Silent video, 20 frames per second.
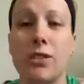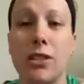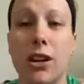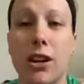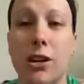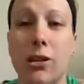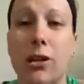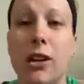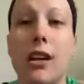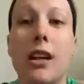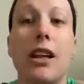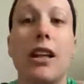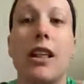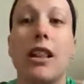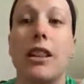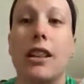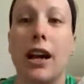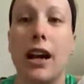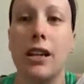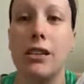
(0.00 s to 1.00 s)
So,
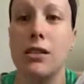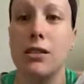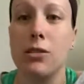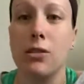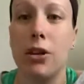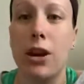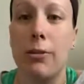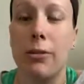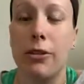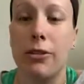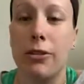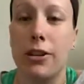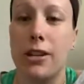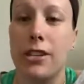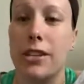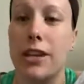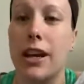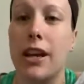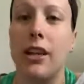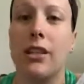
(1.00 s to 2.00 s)
that's the story I'm going to
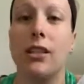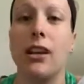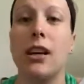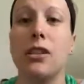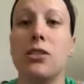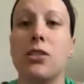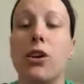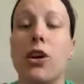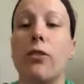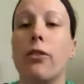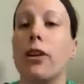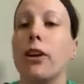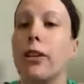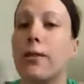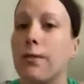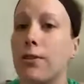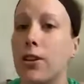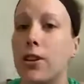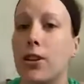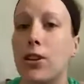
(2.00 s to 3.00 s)
read today. Let's go over
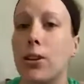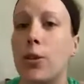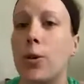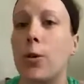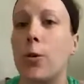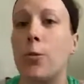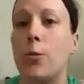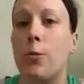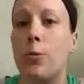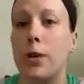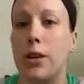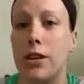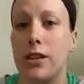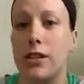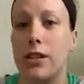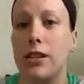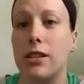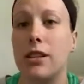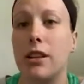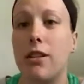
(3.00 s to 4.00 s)
a few
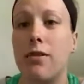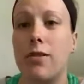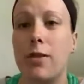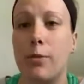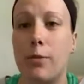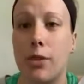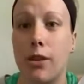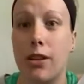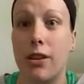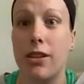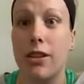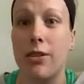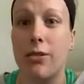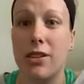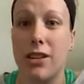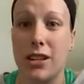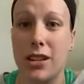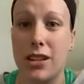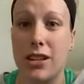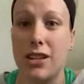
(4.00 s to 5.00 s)
pieces of the book that
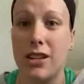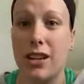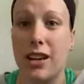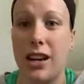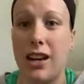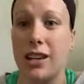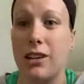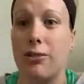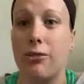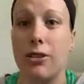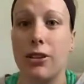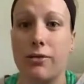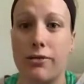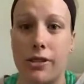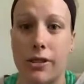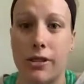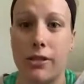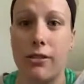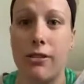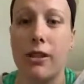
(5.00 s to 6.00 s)
we need to kind of
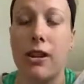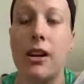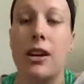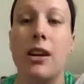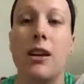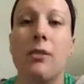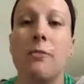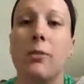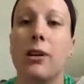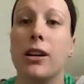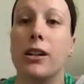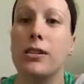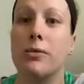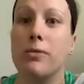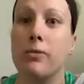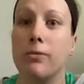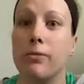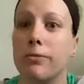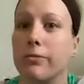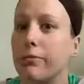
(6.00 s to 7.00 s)
review because
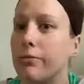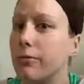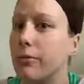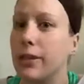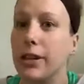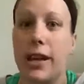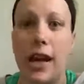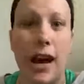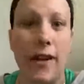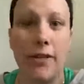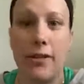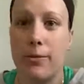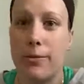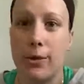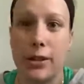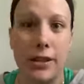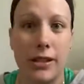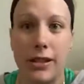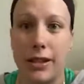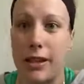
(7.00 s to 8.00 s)
we haven't
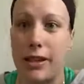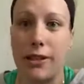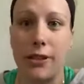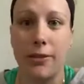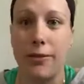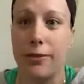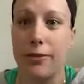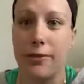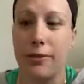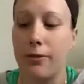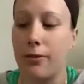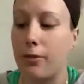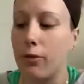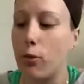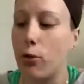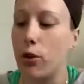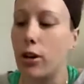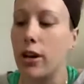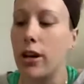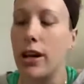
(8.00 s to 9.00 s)
been together
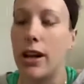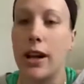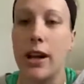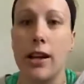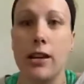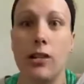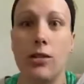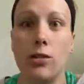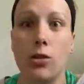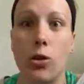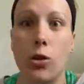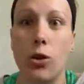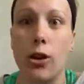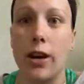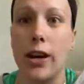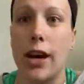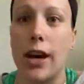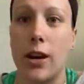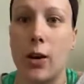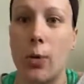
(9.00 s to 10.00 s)
for a
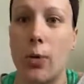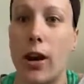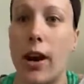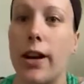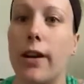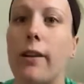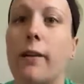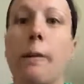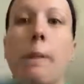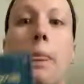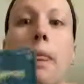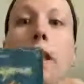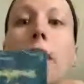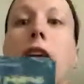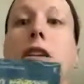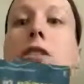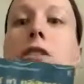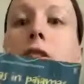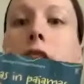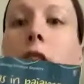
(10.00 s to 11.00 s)
story in a while.
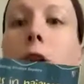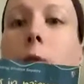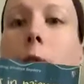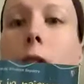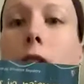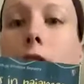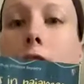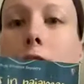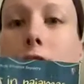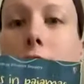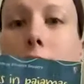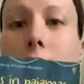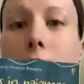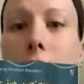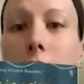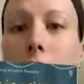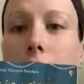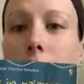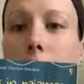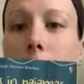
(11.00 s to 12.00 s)
So what is this
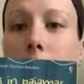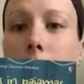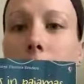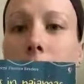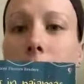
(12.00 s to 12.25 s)
called?